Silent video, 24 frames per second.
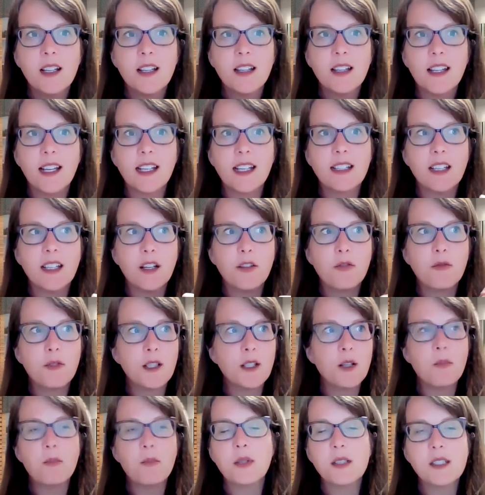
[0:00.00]
Like if we
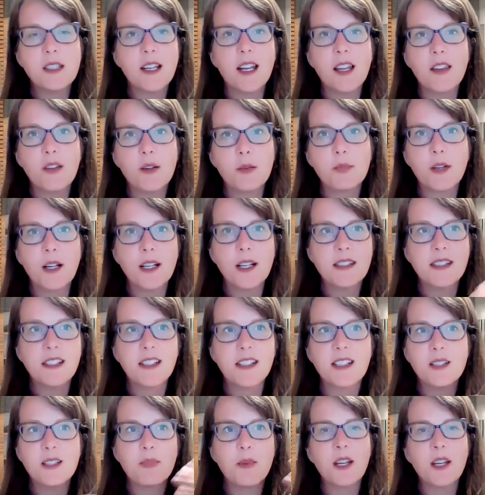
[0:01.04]
don't put together pricing,
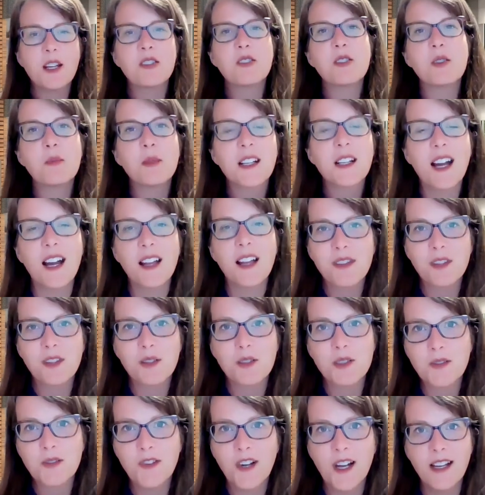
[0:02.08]
it's making sure we got
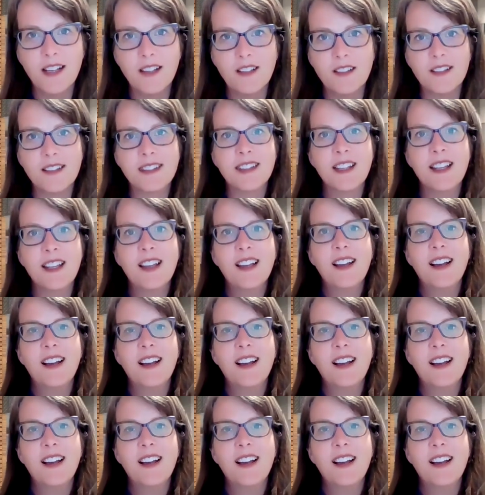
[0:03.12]
those files.